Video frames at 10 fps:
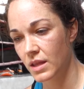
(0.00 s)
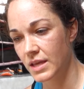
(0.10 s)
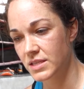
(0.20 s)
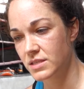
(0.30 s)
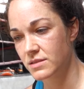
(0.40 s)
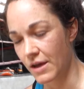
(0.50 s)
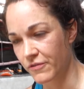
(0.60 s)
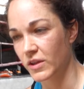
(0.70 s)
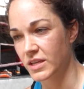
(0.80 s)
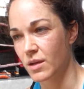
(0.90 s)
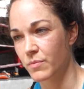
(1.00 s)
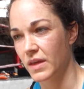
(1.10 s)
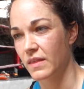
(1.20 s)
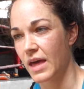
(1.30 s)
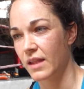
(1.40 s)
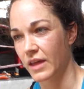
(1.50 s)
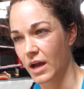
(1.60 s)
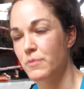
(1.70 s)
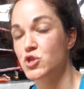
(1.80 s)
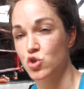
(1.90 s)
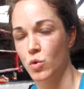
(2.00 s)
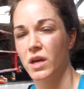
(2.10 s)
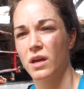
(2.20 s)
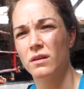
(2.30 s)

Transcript: is definitely something that, like, I'm enjoying.